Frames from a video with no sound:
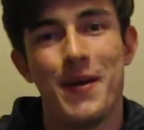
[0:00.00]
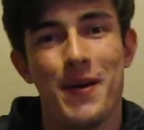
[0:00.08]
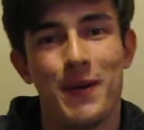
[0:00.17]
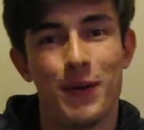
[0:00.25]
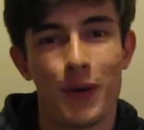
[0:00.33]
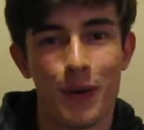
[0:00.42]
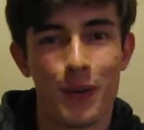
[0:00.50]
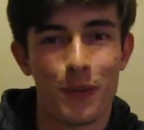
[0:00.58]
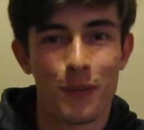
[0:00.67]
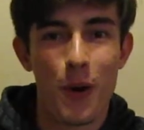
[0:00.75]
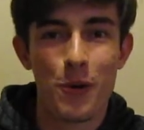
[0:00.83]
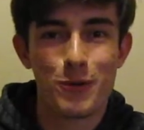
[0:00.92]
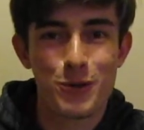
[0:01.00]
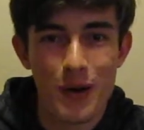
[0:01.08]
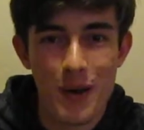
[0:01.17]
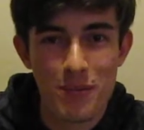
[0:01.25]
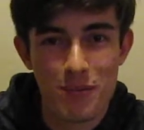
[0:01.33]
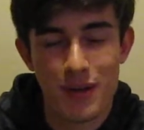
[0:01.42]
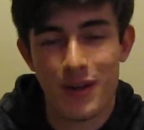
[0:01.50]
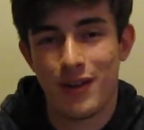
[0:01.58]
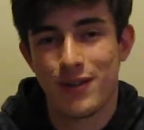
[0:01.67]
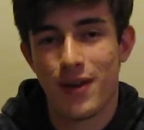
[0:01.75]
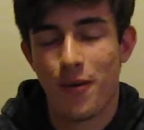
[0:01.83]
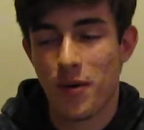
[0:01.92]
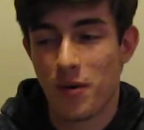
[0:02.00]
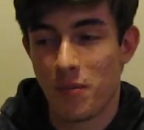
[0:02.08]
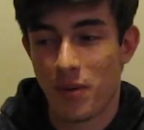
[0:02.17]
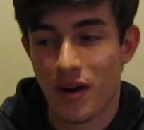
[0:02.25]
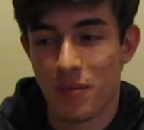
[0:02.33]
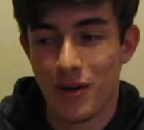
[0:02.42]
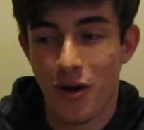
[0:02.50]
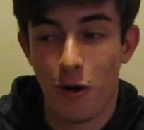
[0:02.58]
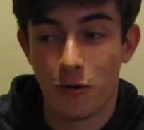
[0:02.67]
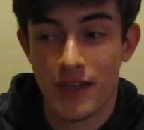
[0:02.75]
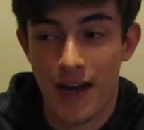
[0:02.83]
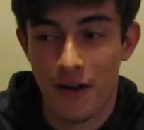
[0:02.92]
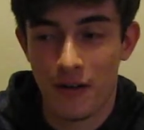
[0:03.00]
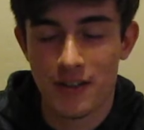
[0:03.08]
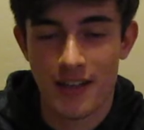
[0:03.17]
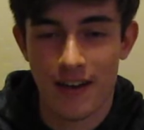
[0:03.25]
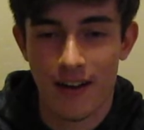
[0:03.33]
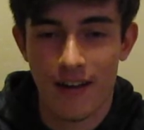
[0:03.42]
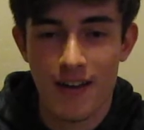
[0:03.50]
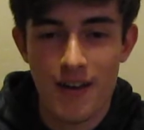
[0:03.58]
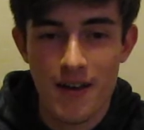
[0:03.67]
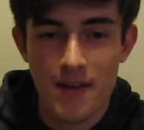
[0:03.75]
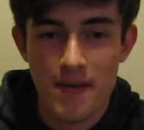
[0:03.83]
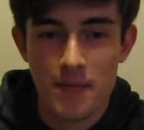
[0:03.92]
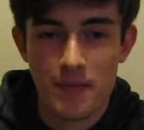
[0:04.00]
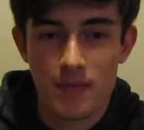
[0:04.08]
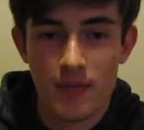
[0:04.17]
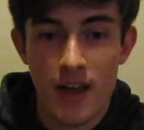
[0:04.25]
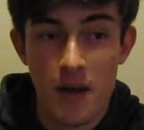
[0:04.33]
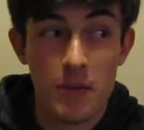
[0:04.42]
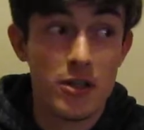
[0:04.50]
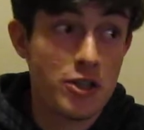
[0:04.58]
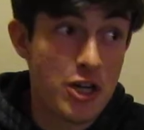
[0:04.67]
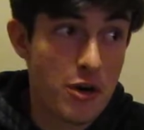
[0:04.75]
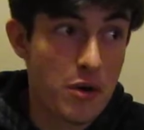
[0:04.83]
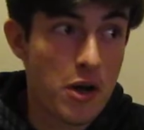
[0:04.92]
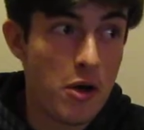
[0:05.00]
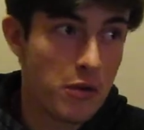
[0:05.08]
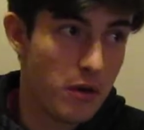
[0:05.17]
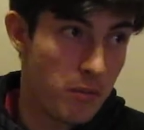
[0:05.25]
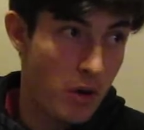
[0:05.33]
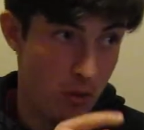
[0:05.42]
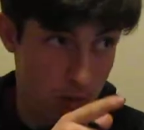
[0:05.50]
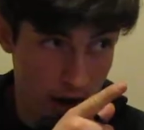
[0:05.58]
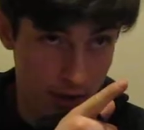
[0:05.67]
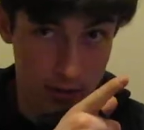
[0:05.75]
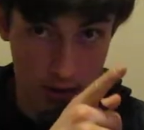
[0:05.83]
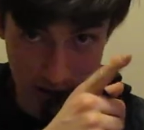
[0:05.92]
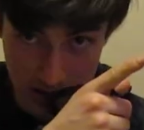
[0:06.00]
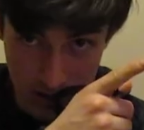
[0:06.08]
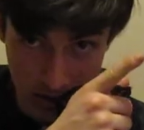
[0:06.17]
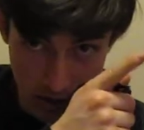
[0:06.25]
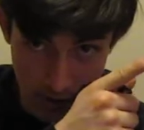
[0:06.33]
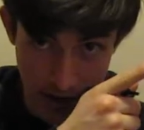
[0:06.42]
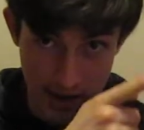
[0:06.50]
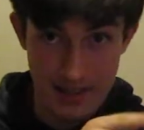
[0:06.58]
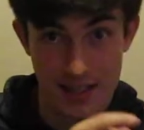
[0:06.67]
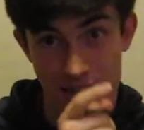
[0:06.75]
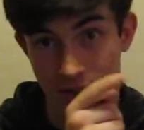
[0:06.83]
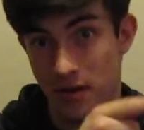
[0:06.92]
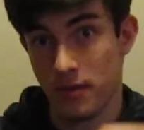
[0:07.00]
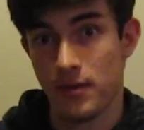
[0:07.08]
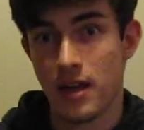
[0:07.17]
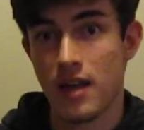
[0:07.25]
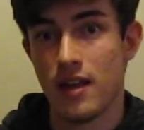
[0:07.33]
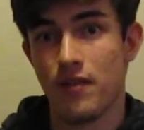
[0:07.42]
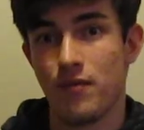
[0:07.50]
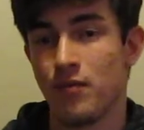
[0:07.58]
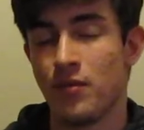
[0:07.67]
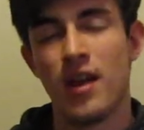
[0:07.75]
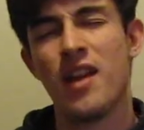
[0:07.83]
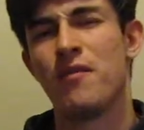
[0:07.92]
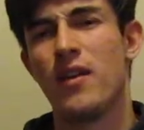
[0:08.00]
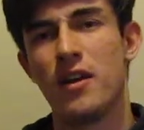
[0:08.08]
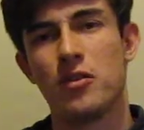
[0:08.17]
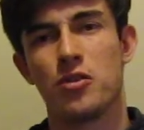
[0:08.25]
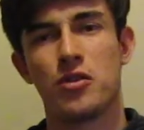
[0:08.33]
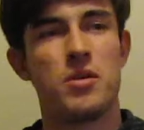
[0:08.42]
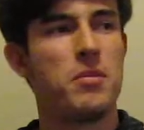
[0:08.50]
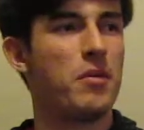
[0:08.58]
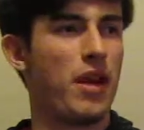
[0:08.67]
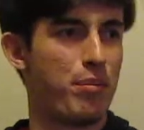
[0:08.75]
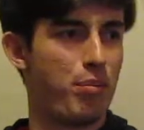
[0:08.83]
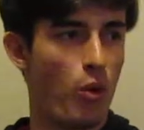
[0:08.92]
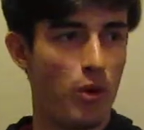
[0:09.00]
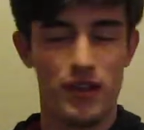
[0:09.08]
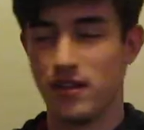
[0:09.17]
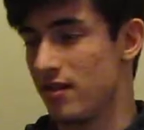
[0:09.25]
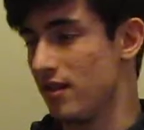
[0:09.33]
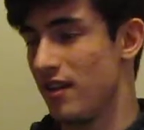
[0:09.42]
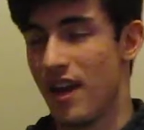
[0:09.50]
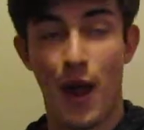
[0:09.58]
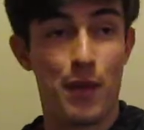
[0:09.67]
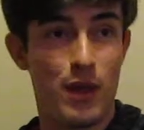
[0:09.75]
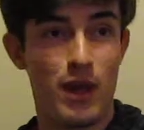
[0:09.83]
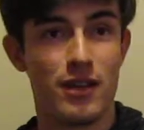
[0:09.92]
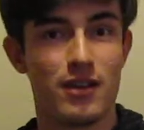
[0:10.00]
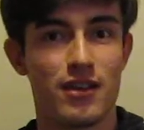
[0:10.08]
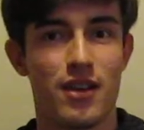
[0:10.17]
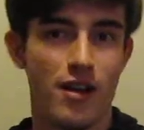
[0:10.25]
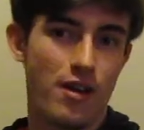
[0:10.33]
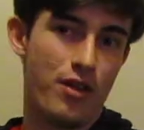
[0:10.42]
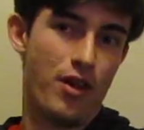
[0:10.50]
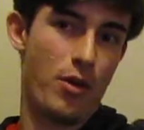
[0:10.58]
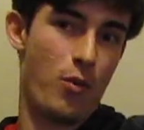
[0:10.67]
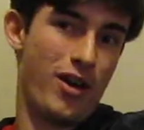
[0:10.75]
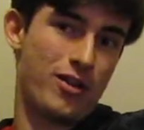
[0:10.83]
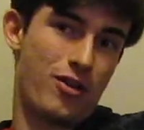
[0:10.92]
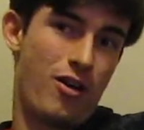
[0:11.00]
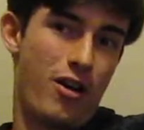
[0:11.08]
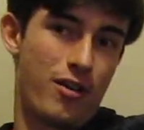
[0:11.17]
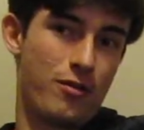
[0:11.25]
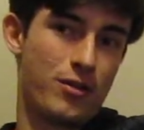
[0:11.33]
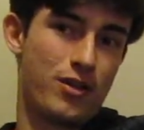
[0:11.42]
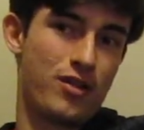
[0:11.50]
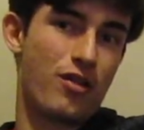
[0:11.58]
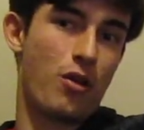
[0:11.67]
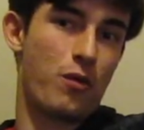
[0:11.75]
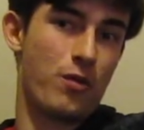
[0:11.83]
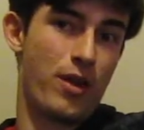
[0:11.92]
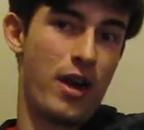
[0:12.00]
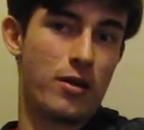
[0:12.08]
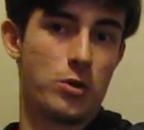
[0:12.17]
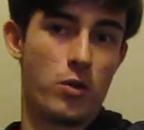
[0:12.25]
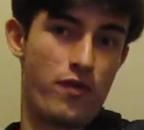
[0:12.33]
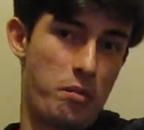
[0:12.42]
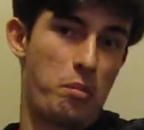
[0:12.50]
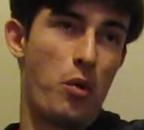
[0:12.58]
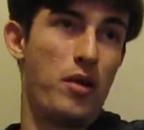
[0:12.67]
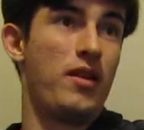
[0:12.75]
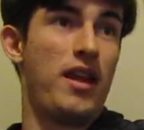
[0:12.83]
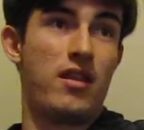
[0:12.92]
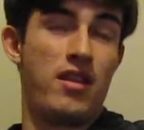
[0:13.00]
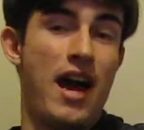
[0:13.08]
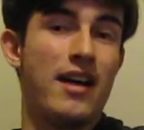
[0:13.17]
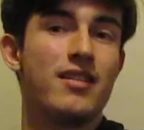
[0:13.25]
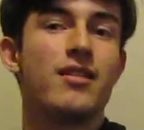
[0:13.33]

during the road trip because we would bring him into hotels, and him and Cheerio, the ball python, he's on that side. So in videos you'll see me like point at things. The Western Hognoses are over there, so if I point like that,